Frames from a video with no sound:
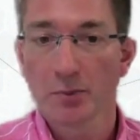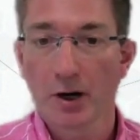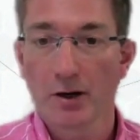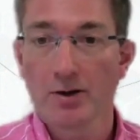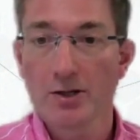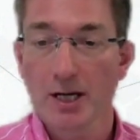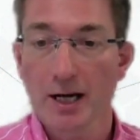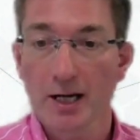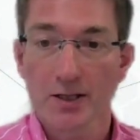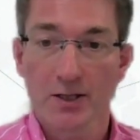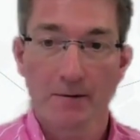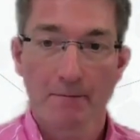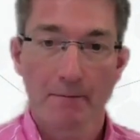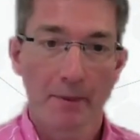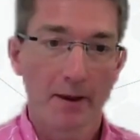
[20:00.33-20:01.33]

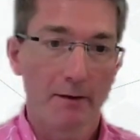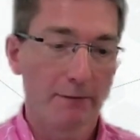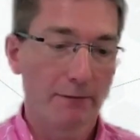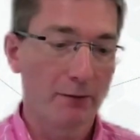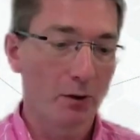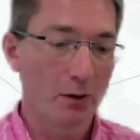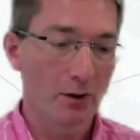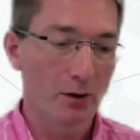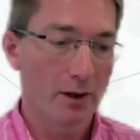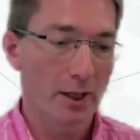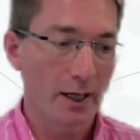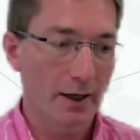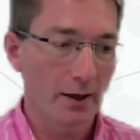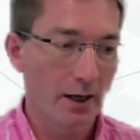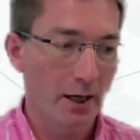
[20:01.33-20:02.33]
process for
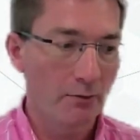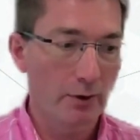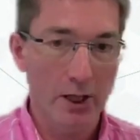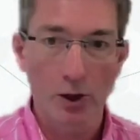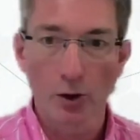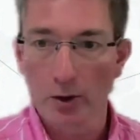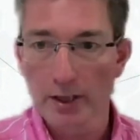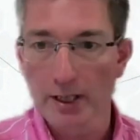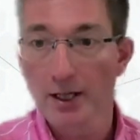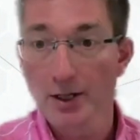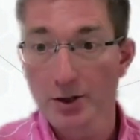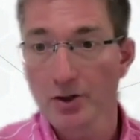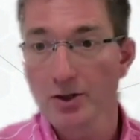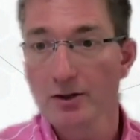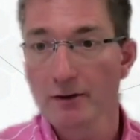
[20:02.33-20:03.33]
recording and
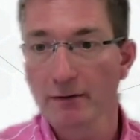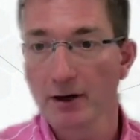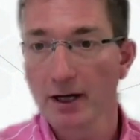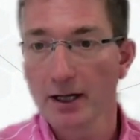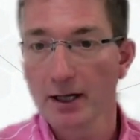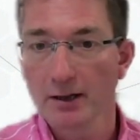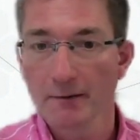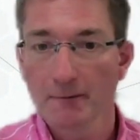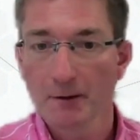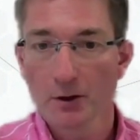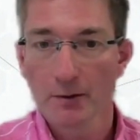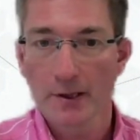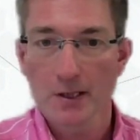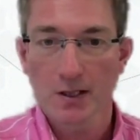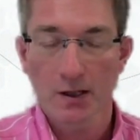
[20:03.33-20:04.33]
justifying
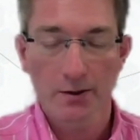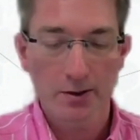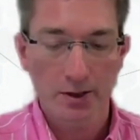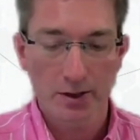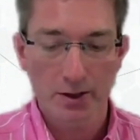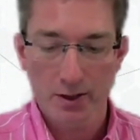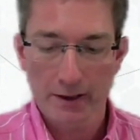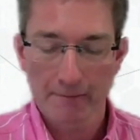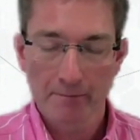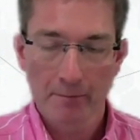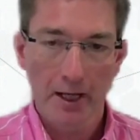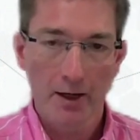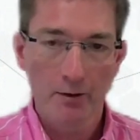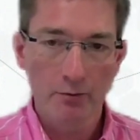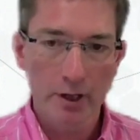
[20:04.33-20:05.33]
your exclusions.
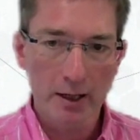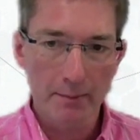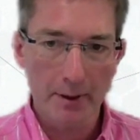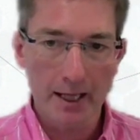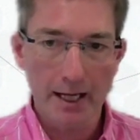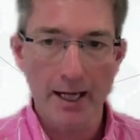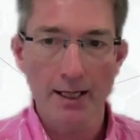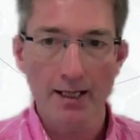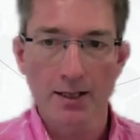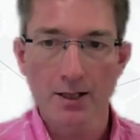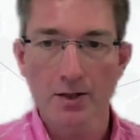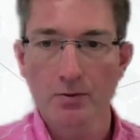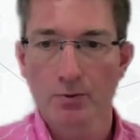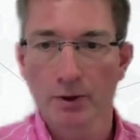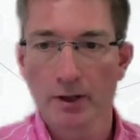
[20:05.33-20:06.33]
It really
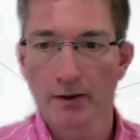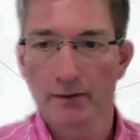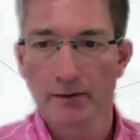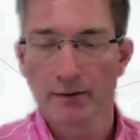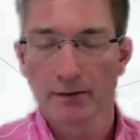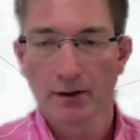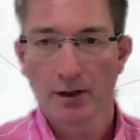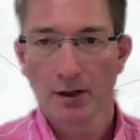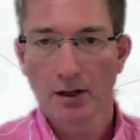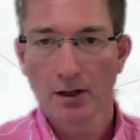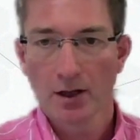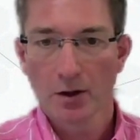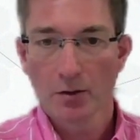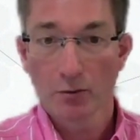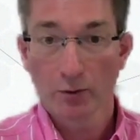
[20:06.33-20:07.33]
begins with
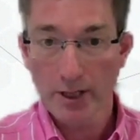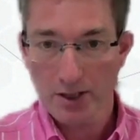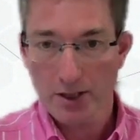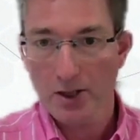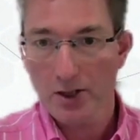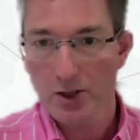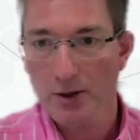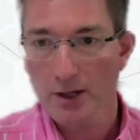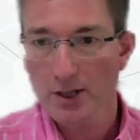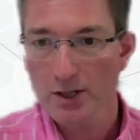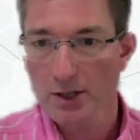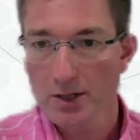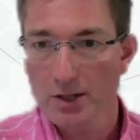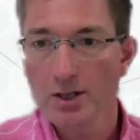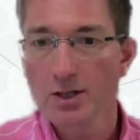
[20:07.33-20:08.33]
research
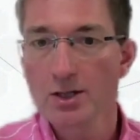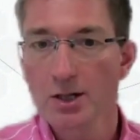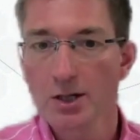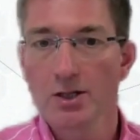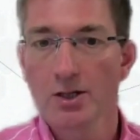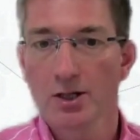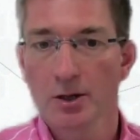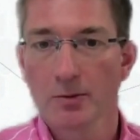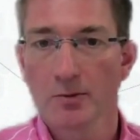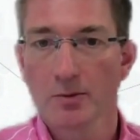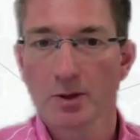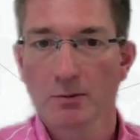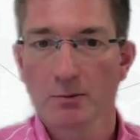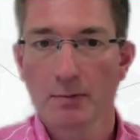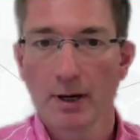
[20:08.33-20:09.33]
questions and search
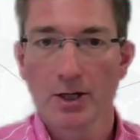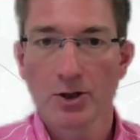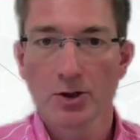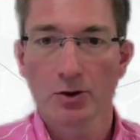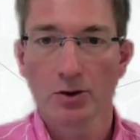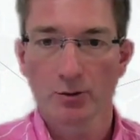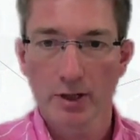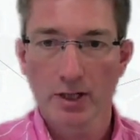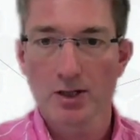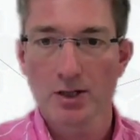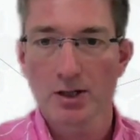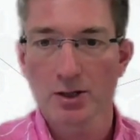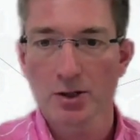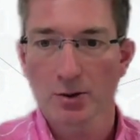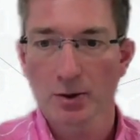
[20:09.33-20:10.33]
terms. Make sure the
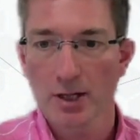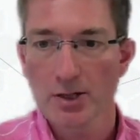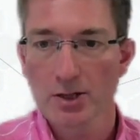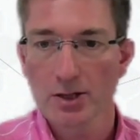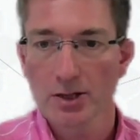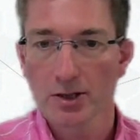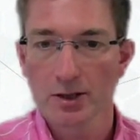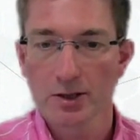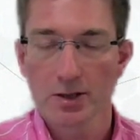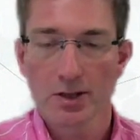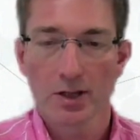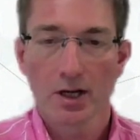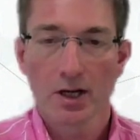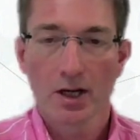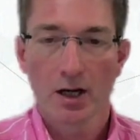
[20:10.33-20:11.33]
research questions
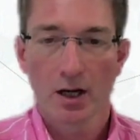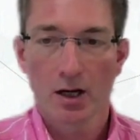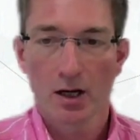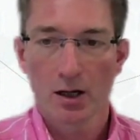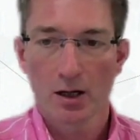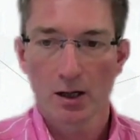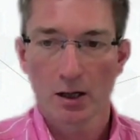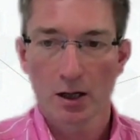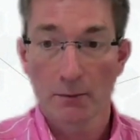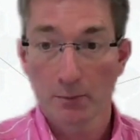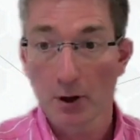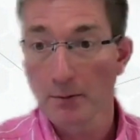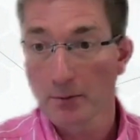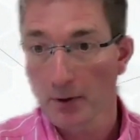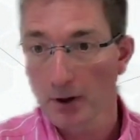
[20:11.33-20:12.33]
are
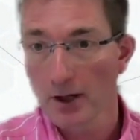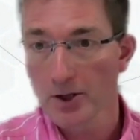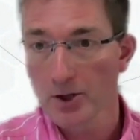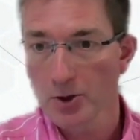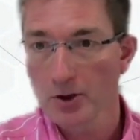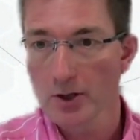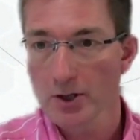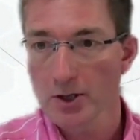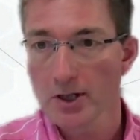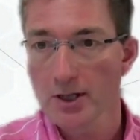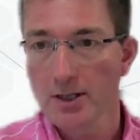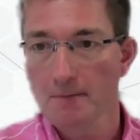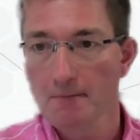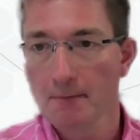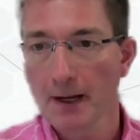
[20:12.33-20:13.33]
appropriately structured,
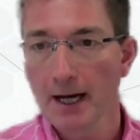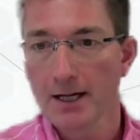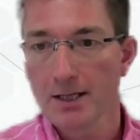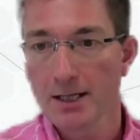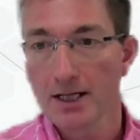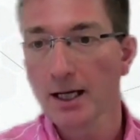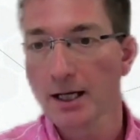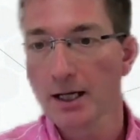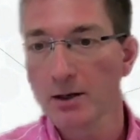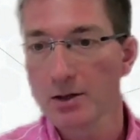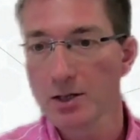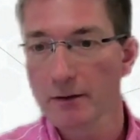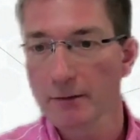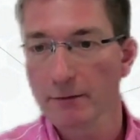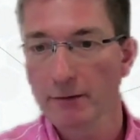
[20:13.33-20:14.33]
ideally
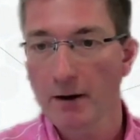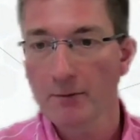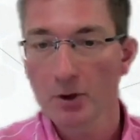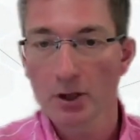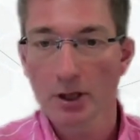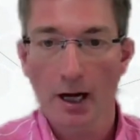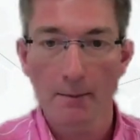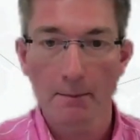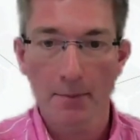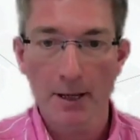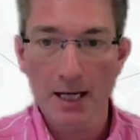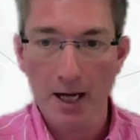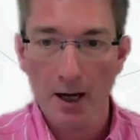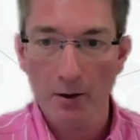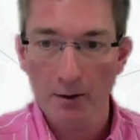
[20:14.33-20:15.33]
using a framework like
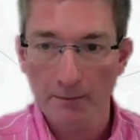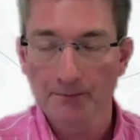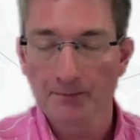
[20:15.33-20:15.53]
PICO,